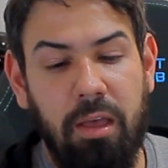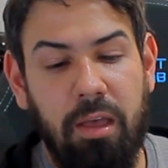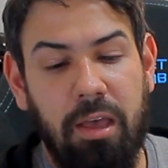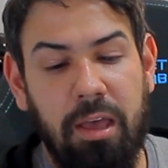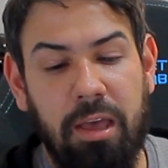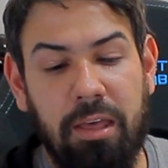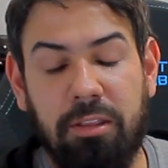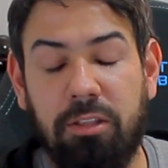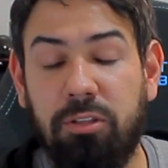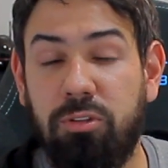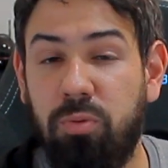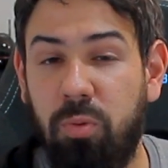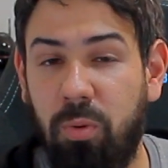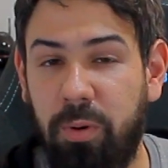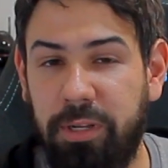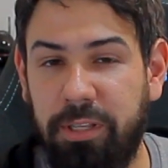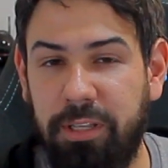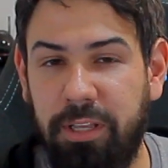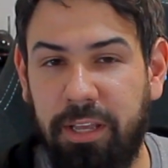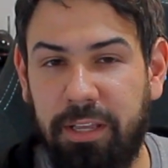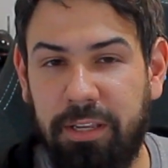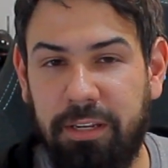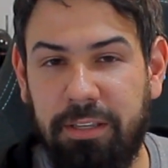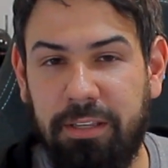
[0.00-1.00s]
And the
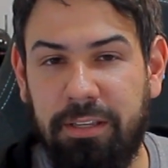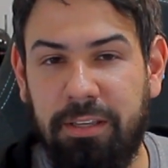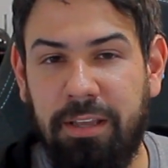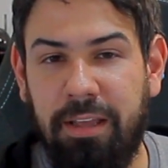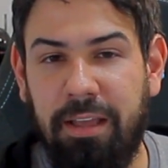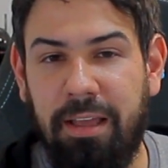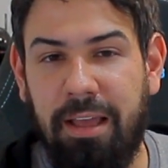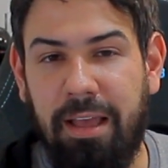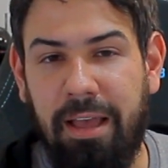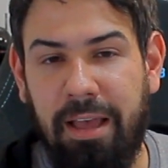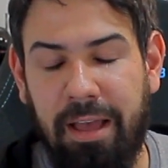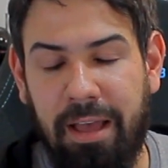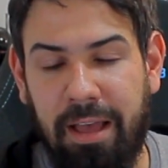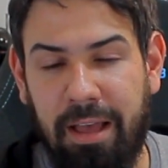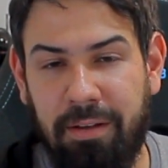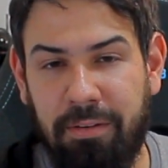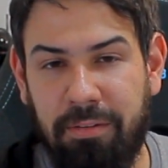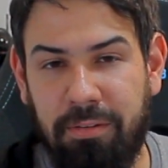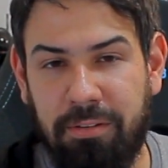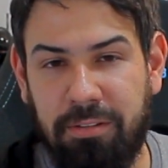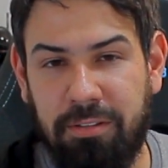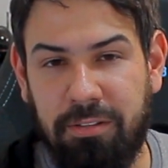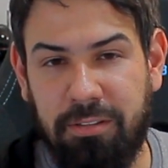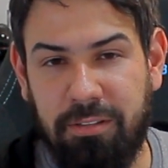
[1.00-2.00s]
2080
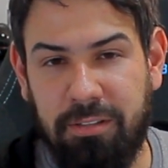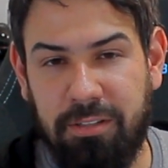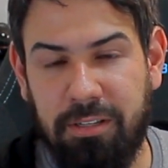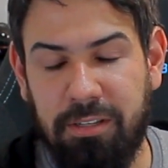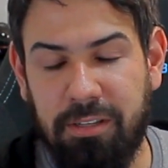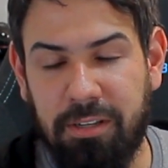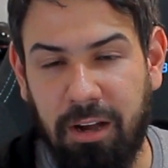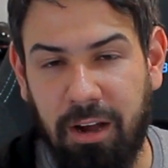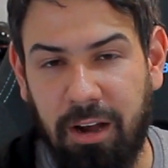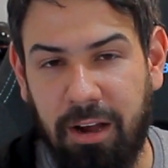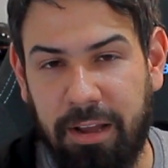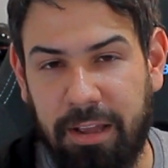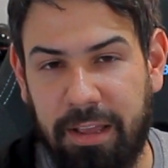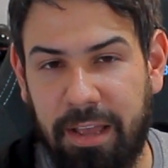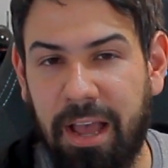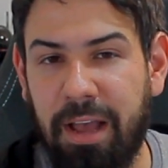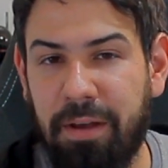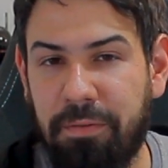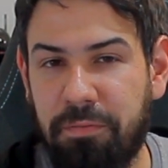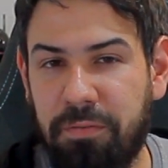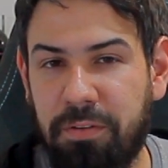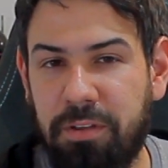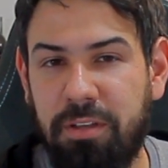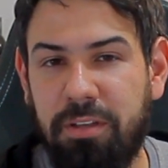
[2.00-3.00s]
Ti
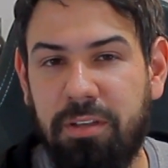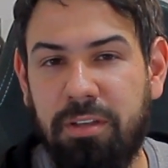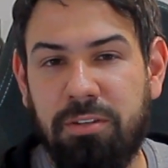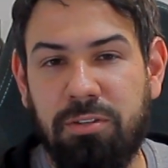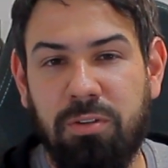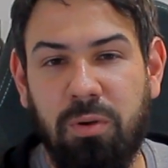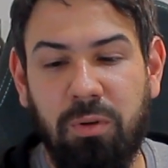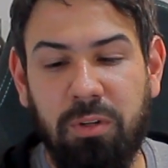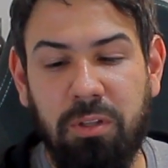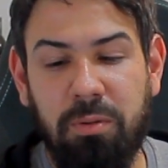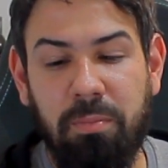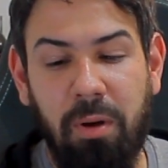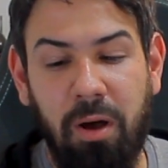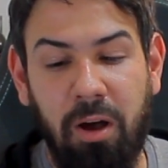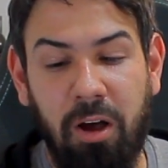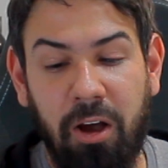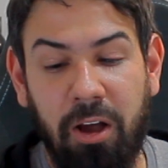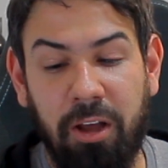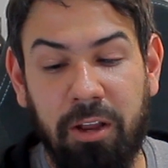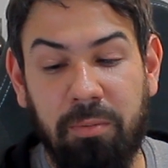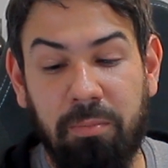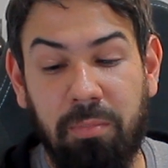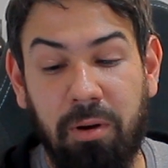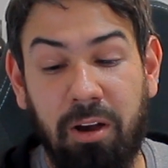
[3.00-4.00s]
FE is only
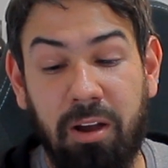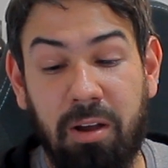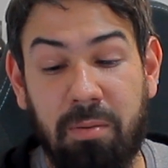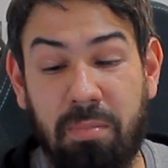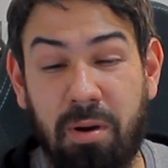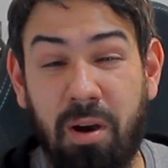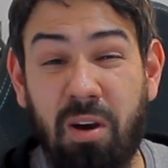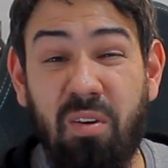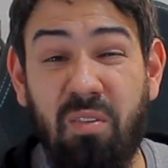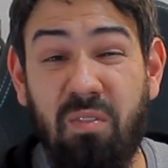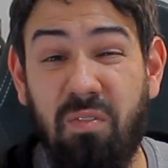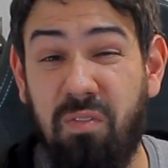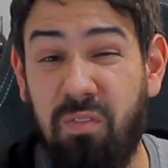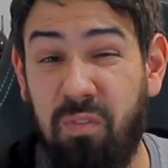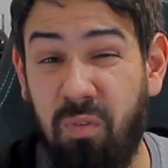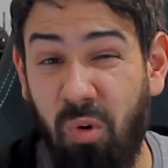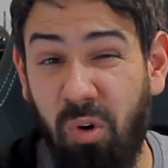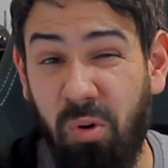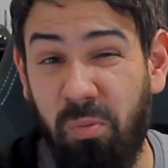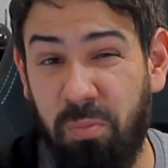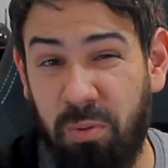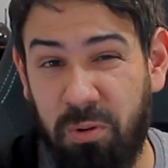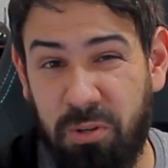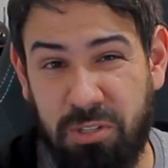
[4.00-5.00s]
behind by about
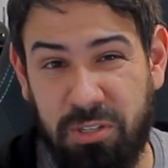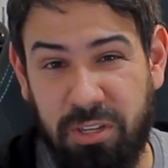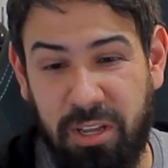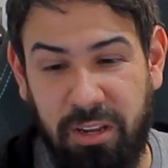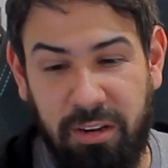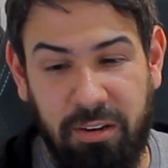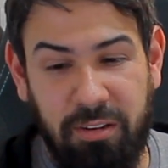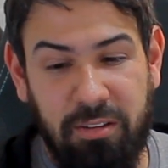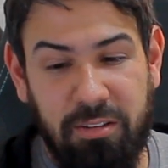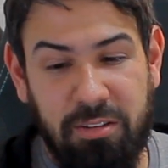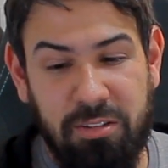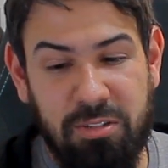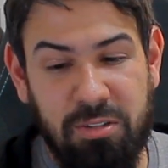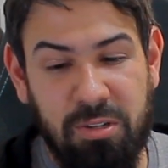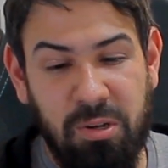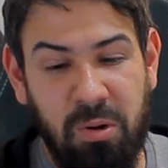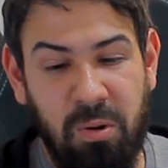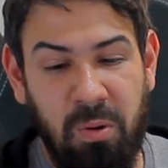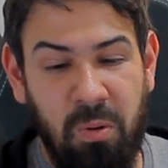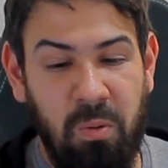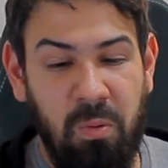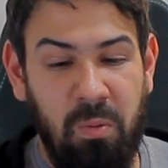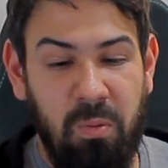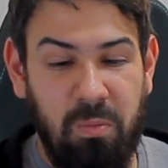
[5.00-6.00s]
4%.
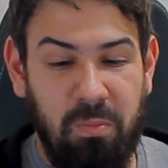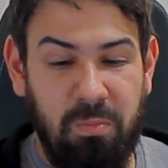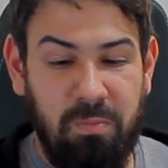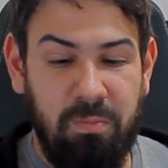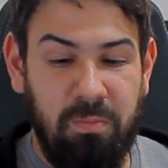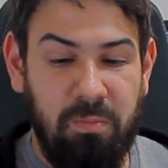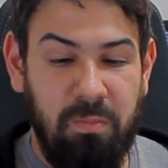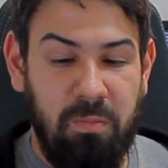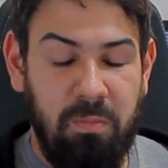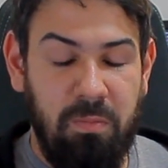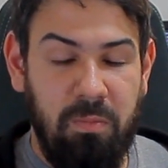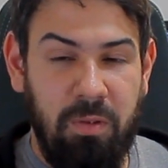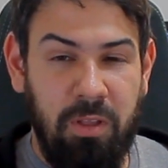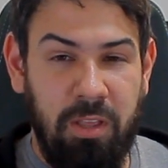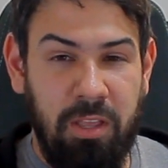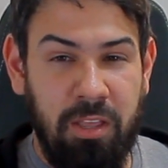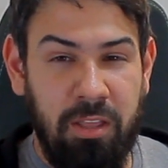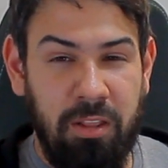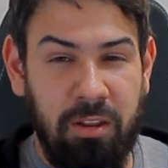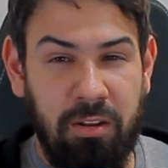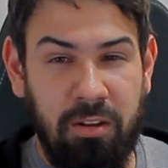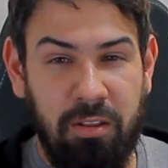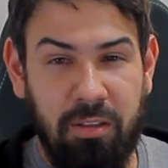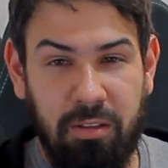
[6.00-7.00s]
So
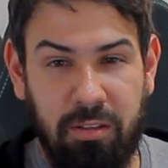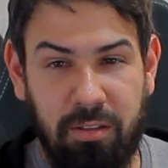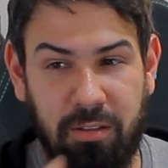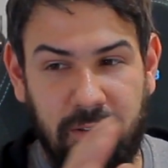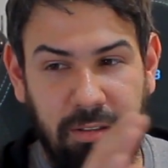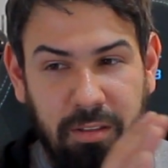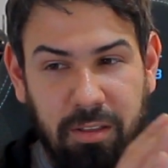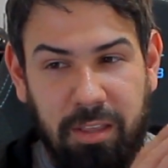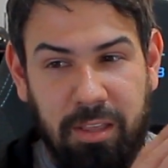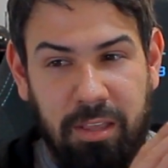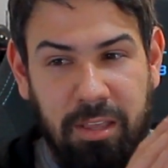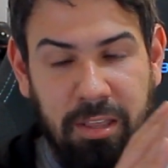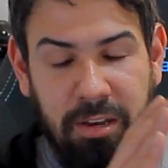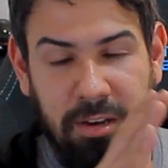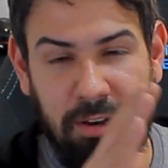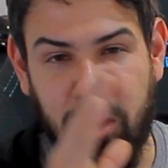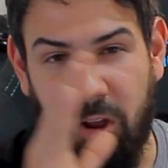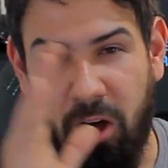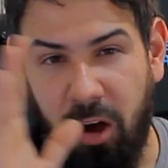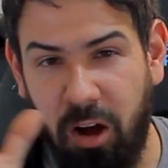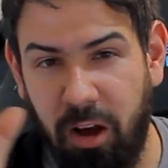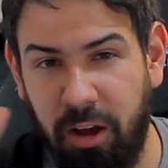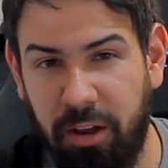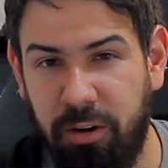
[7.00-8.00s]
in
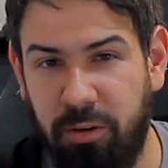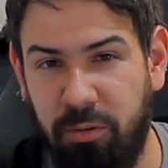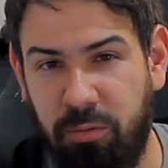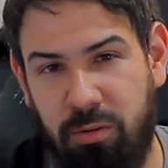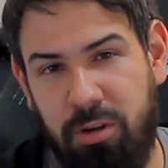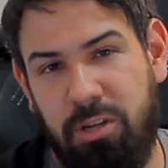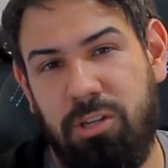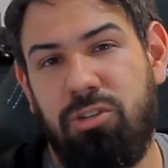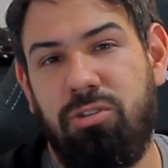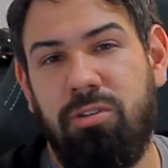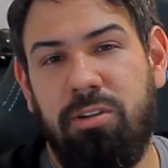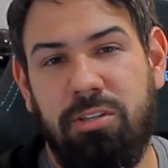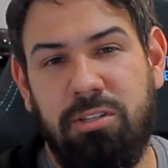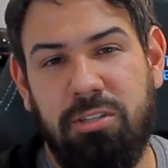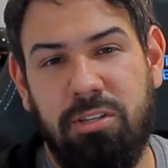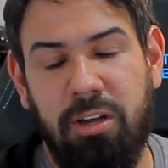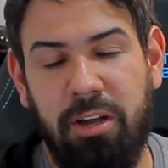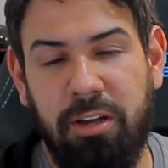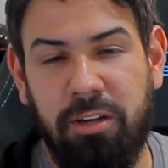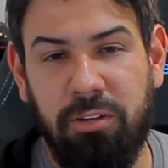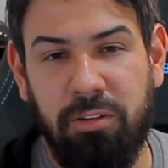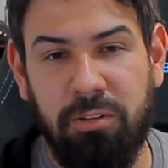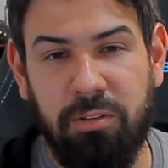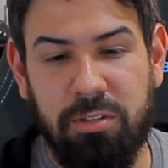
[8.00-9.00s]
non-ray trace
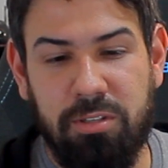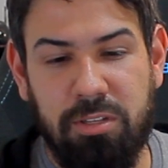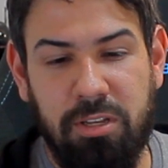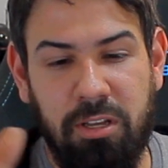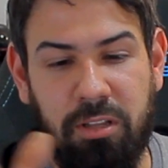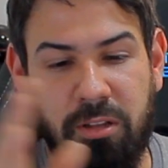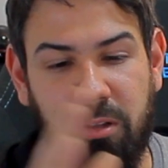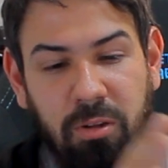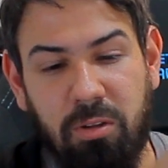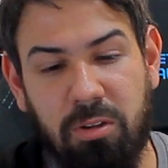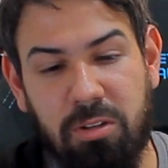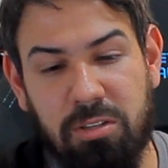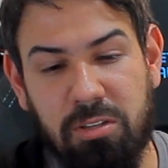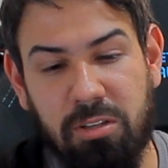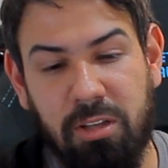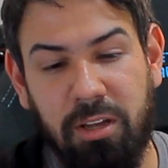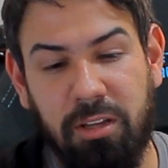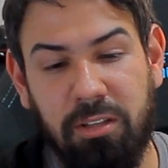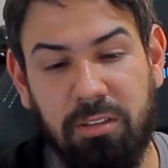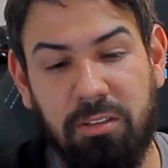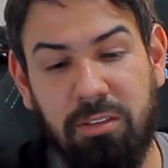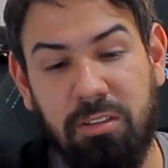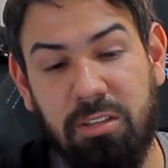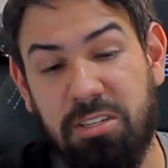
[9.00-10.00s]
titles, it looks
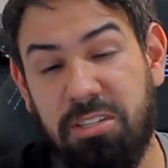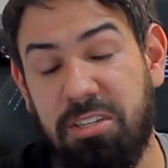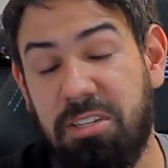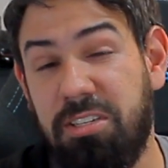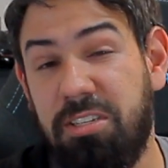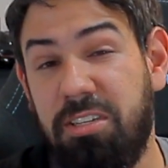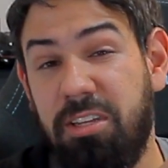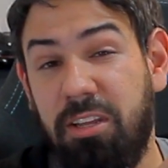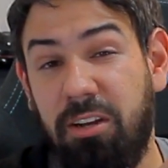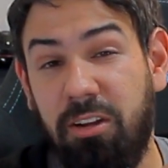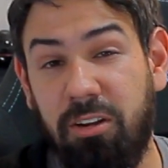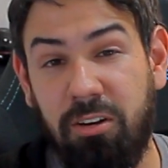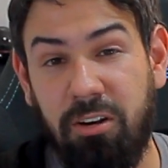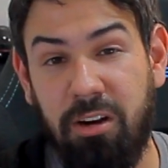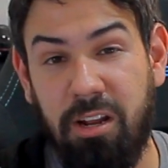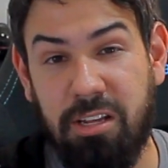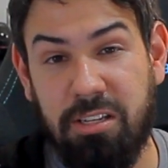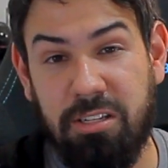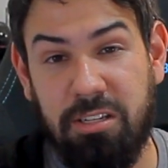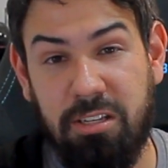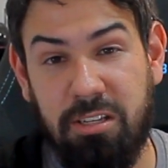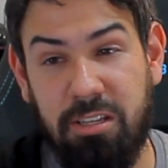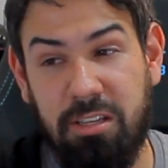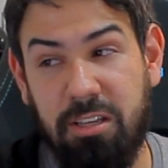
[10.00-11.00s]
like the 6800
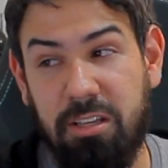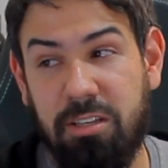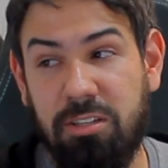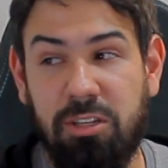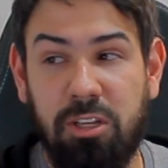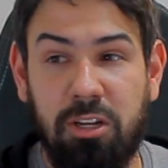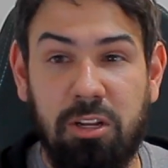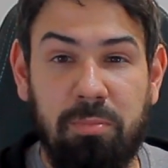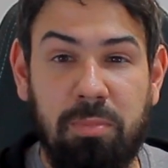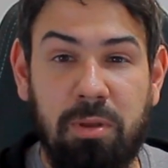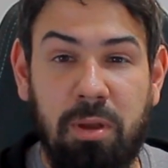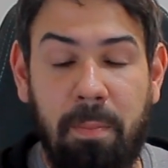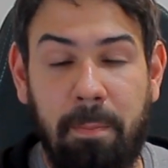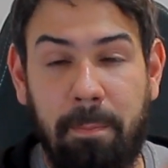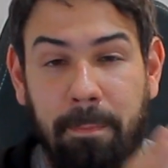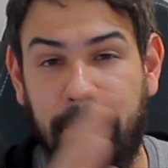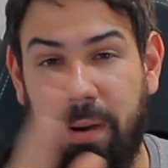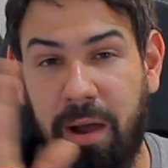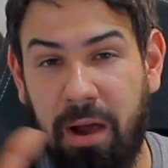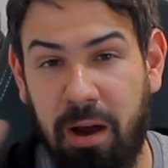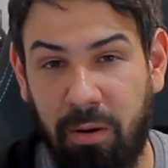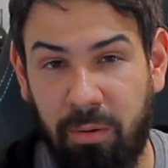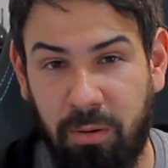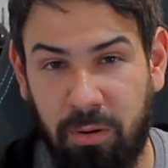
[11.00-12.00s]
XT is going to be a
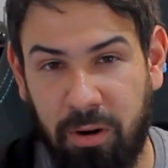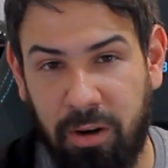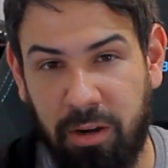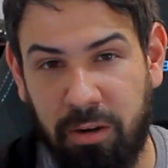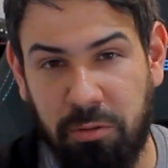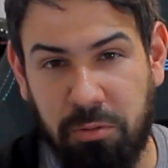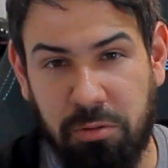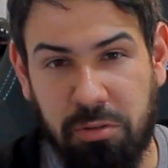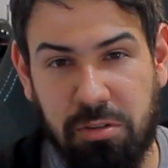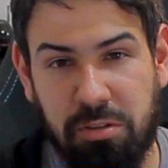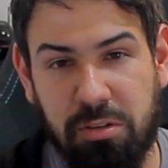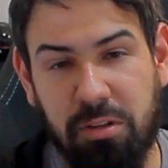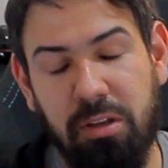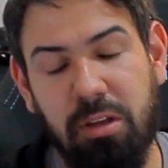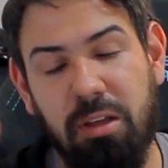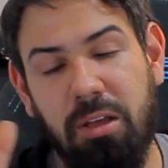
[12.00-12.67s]
powerhouse.